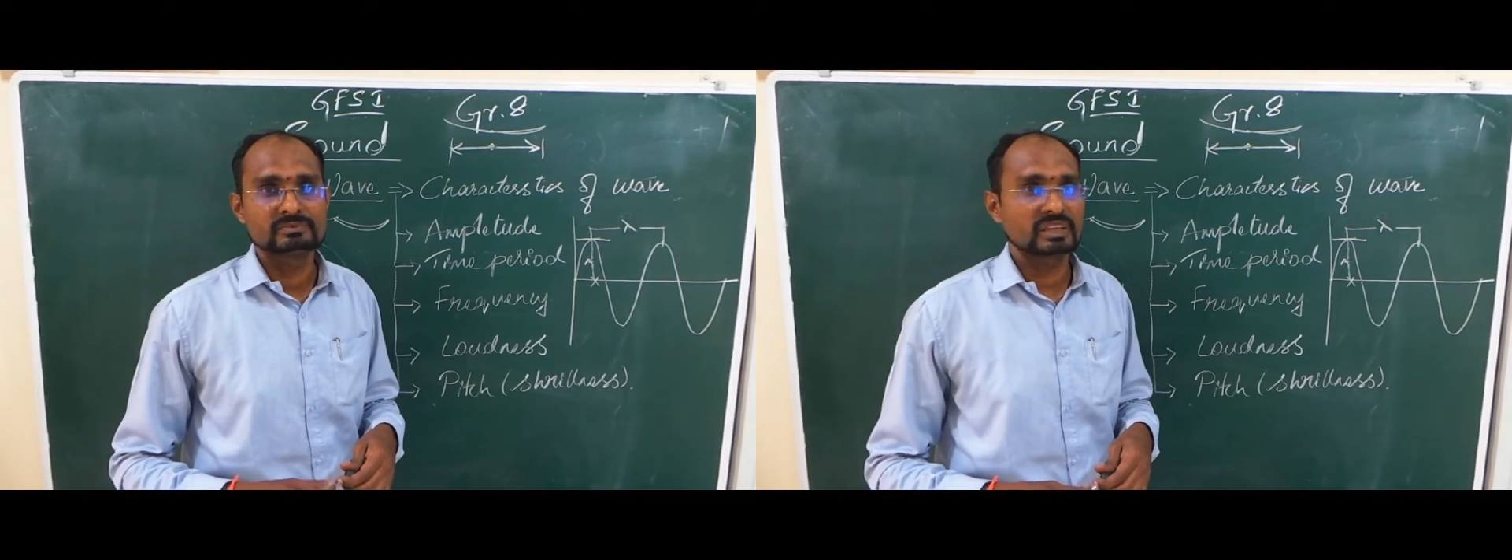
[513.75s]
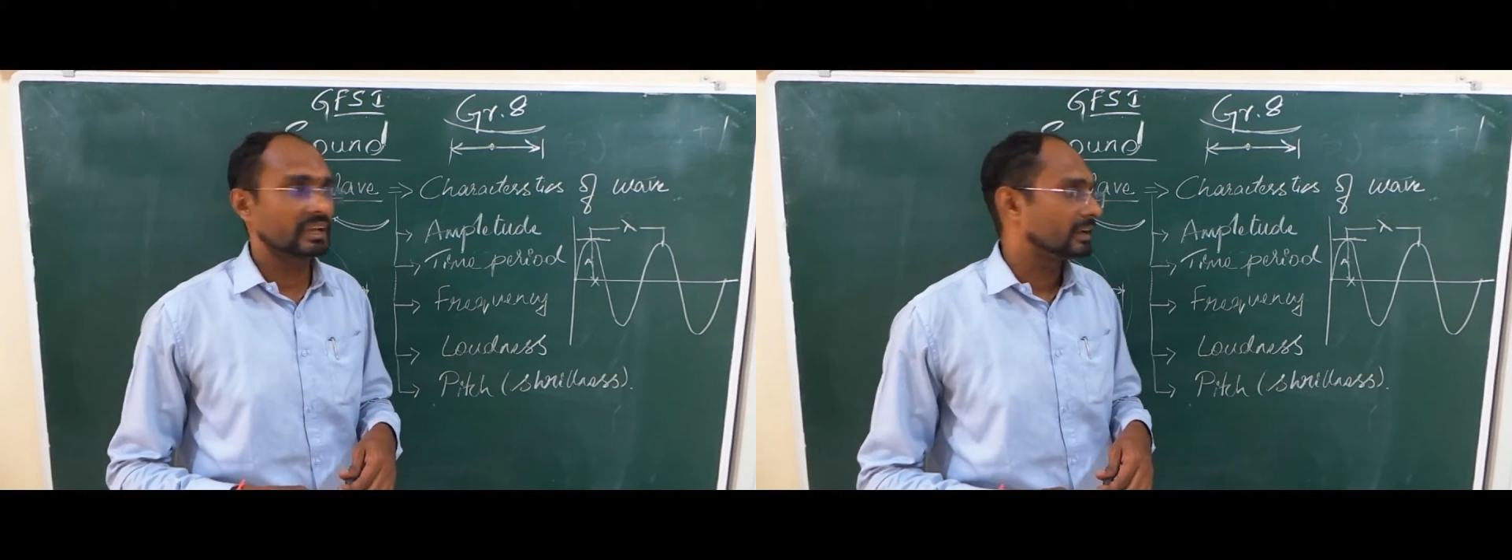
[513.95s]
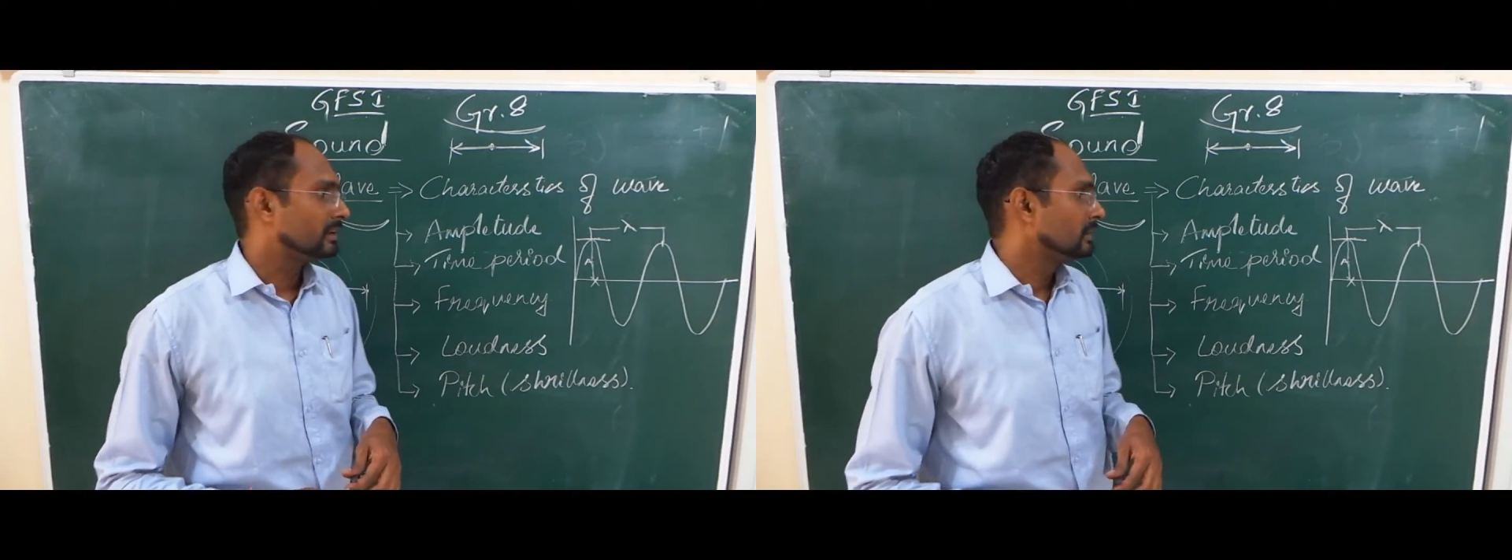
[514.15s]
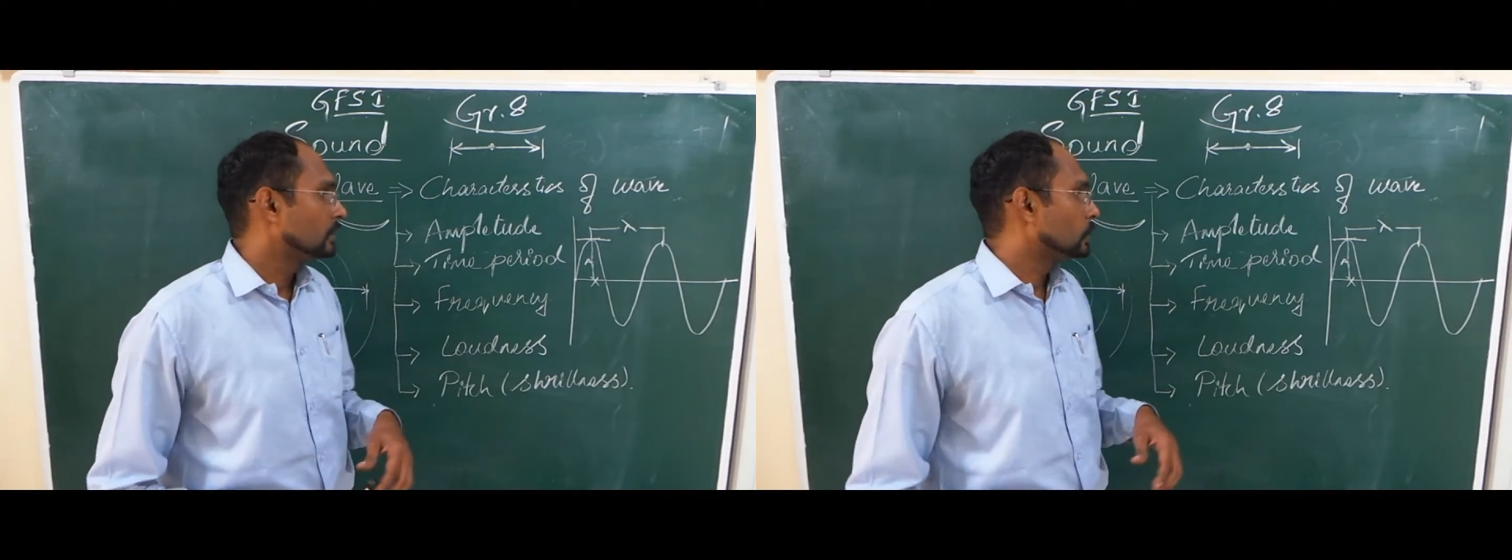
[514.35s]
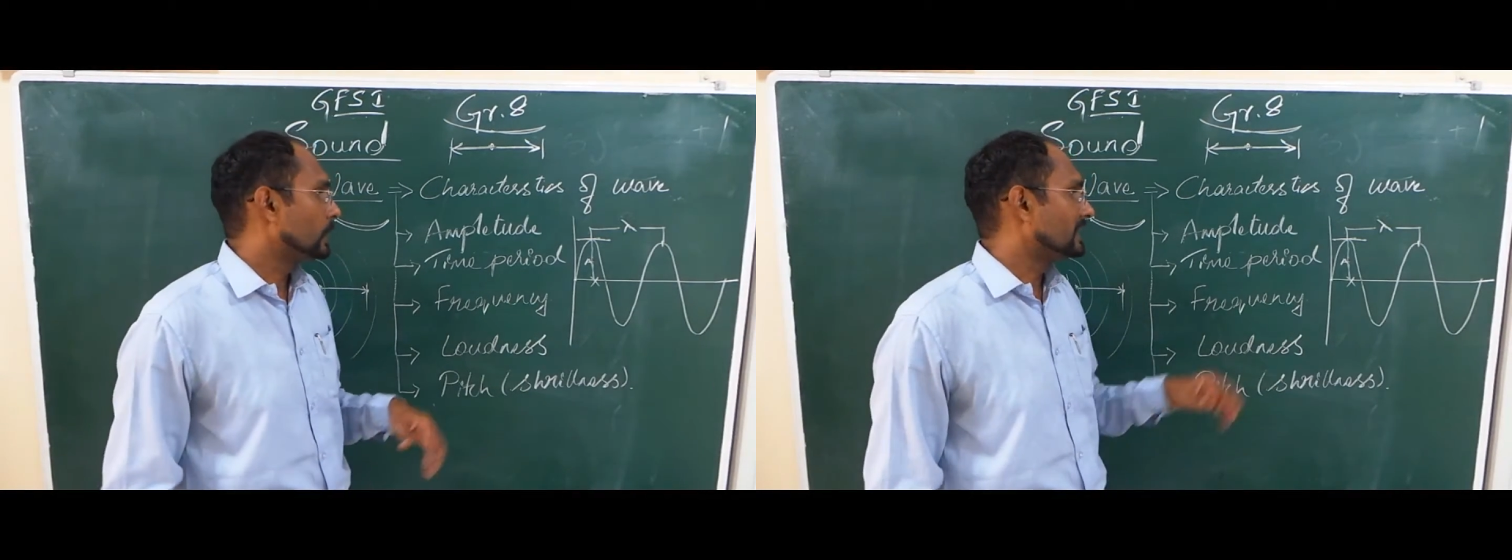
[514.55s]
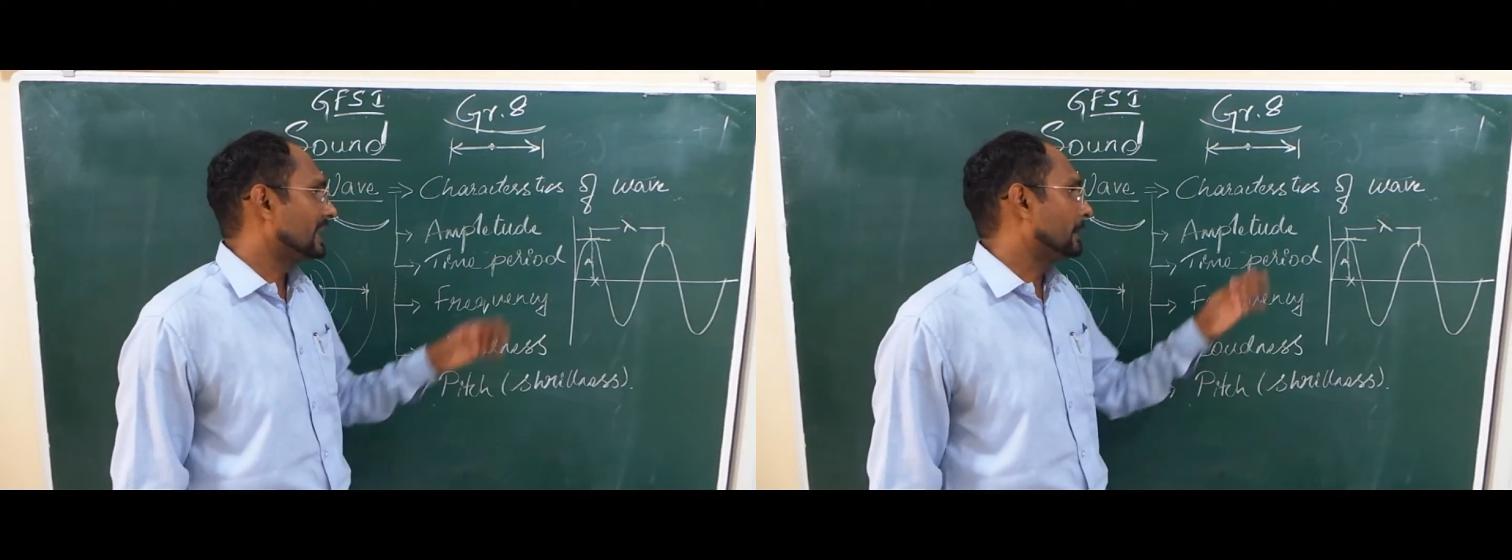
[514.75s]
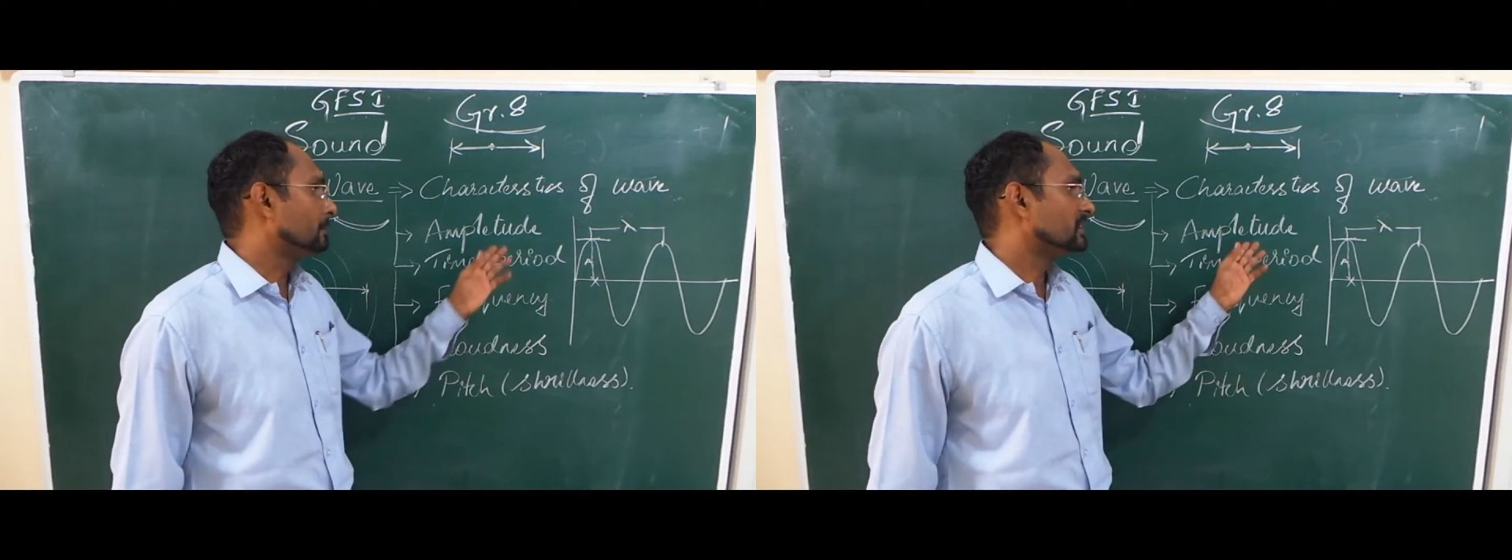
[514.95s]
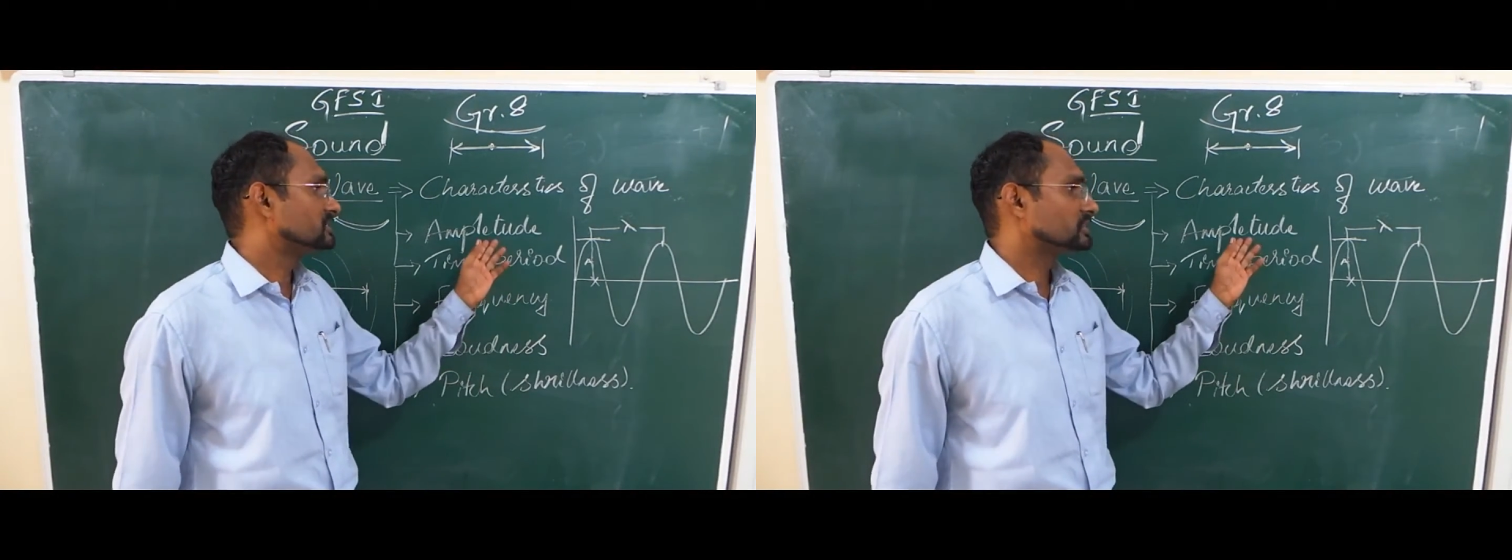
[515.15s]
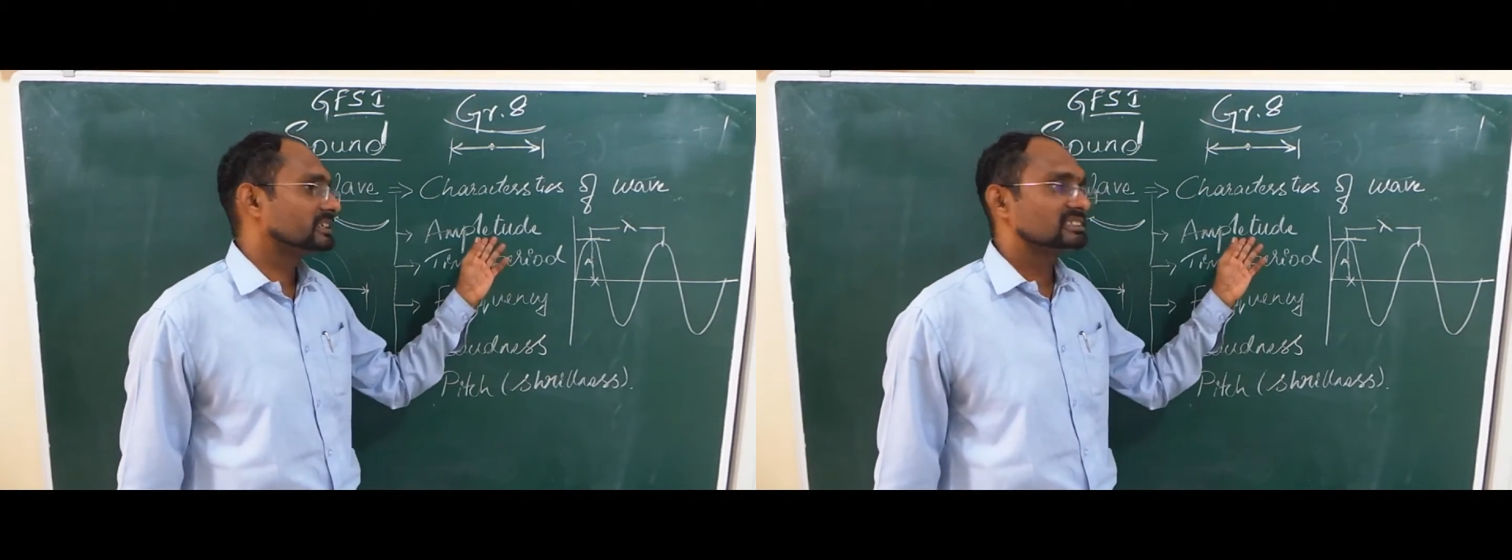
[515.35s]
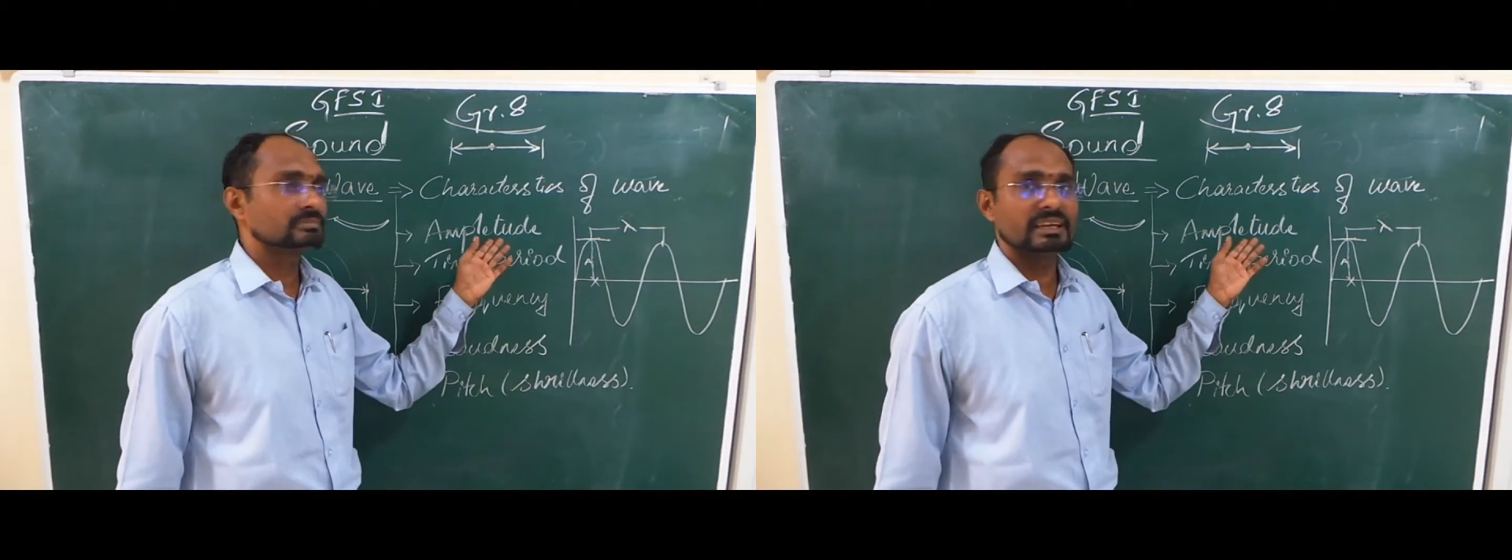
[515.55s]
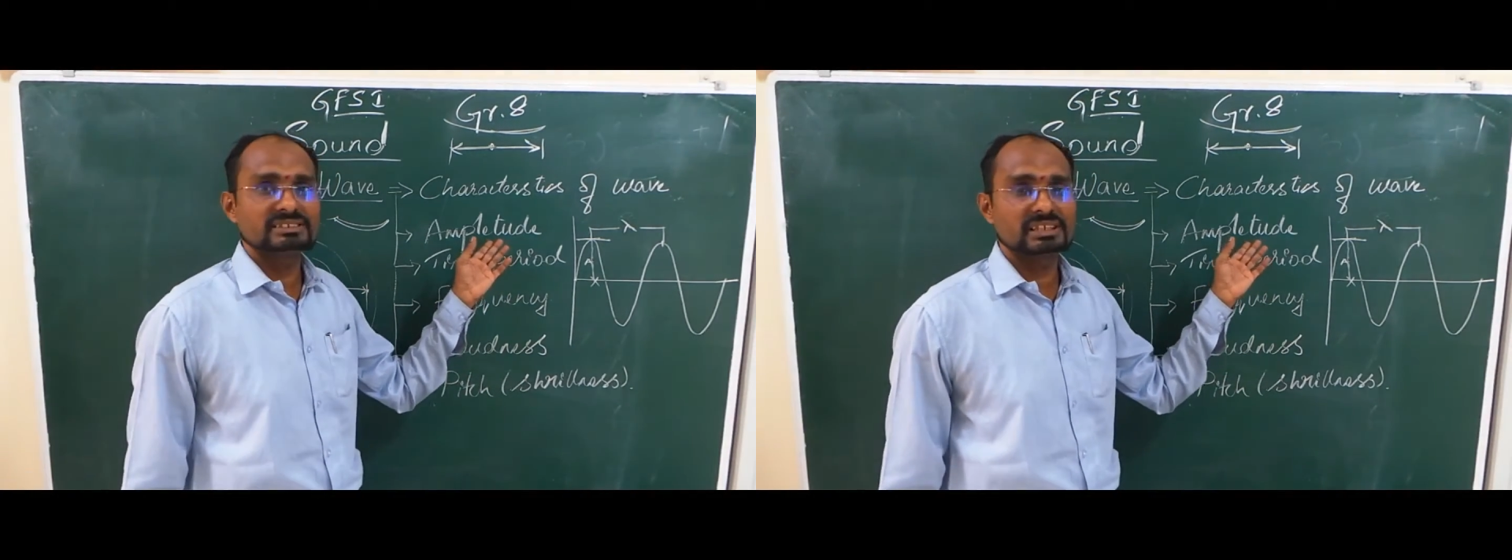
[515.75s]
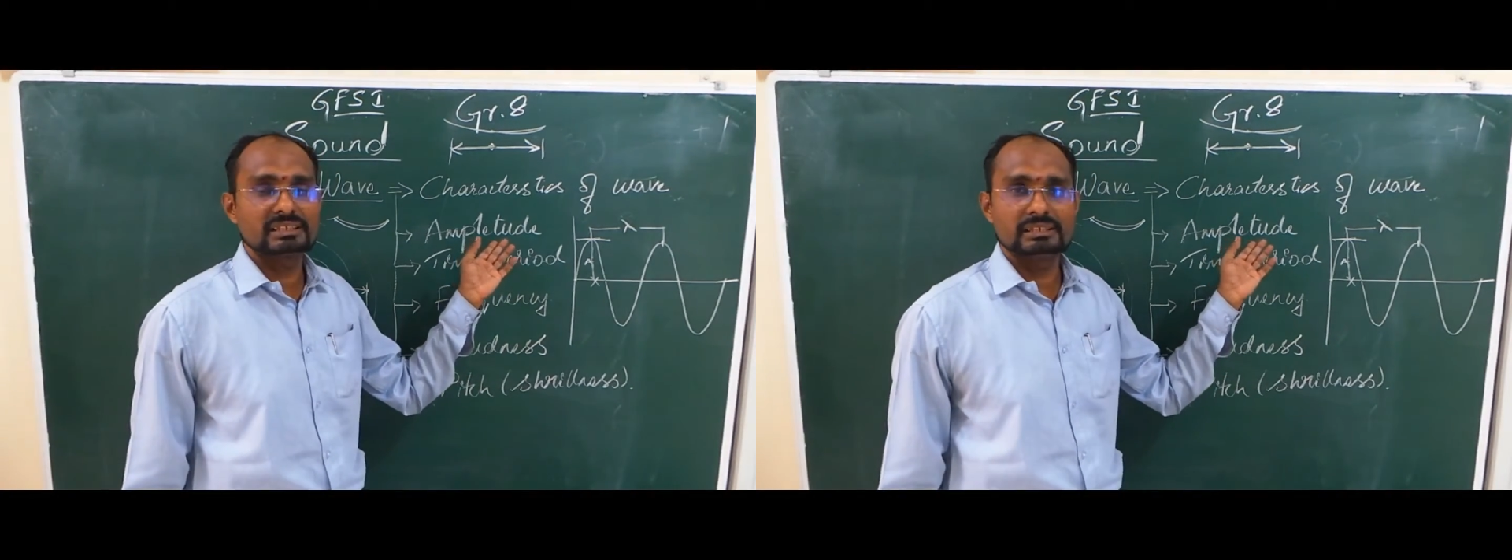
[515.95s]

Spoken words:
Okay, while amplitude is measured